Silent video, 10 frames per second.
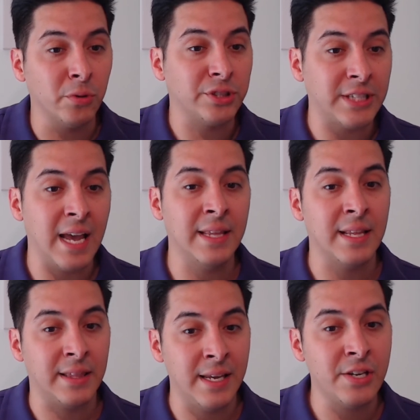saying
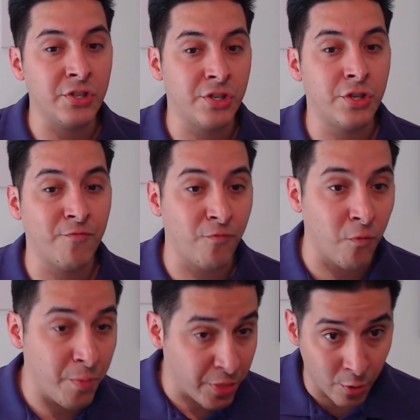that these
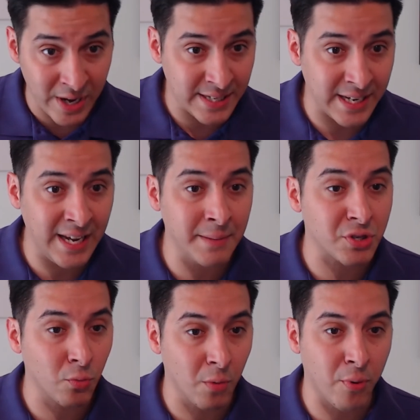3 teams
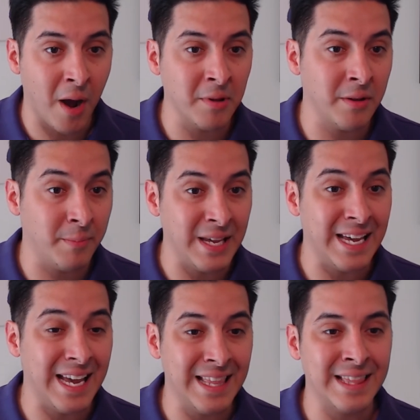will probably be
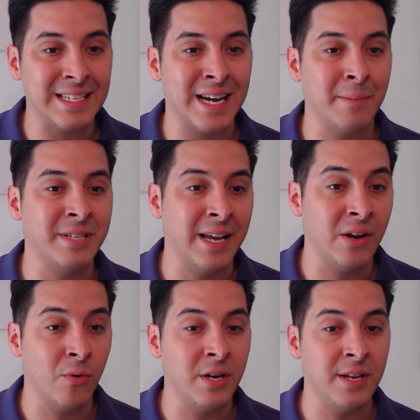in the top 10
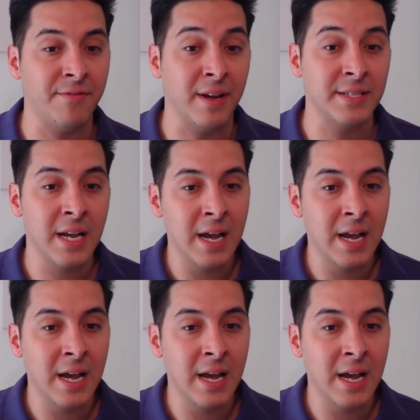in run defense.